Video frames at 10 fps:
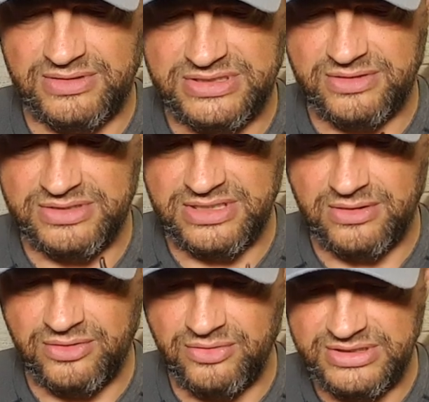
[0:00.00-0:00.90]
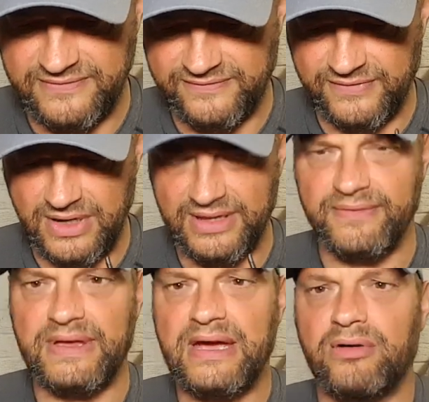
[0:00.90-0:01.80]
there is there is a, a reason for
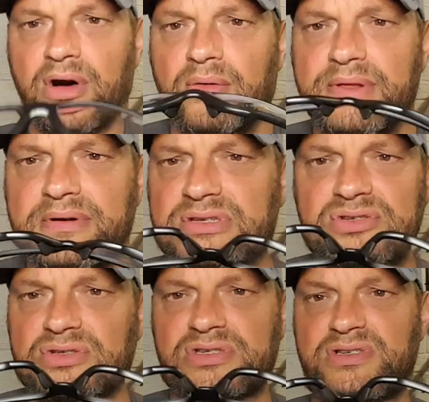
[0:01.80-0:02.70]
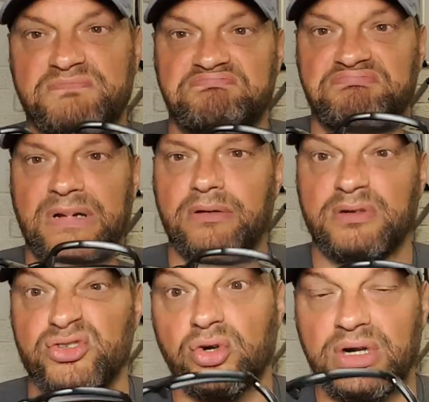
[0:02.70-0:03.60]
that there, or whether it's just know,
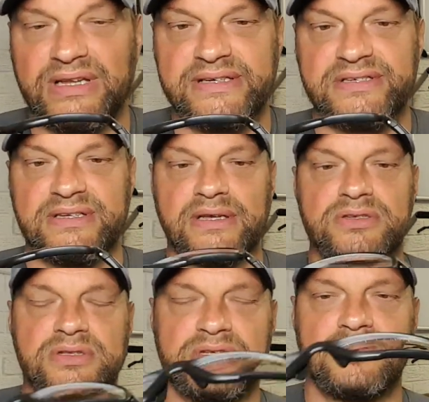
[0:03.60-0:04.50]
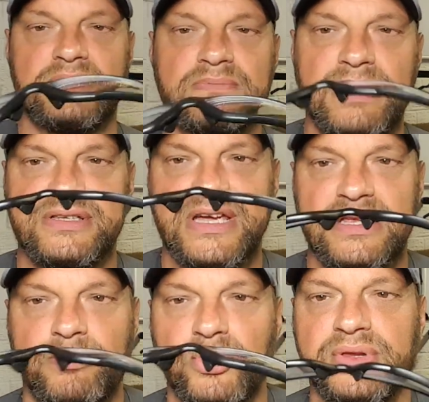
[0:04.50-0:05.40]
it's Oakley, isn't it? So they do
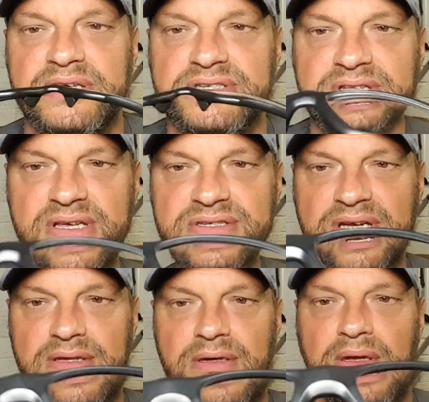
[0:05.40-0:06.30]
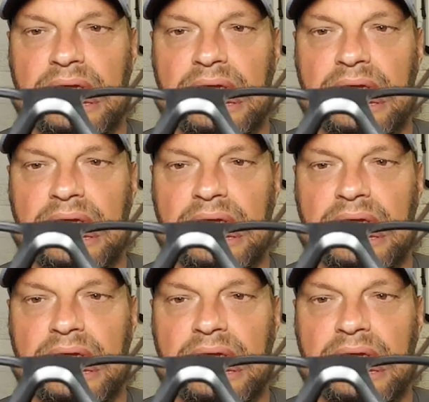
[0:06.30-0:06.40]
tend to put these things in.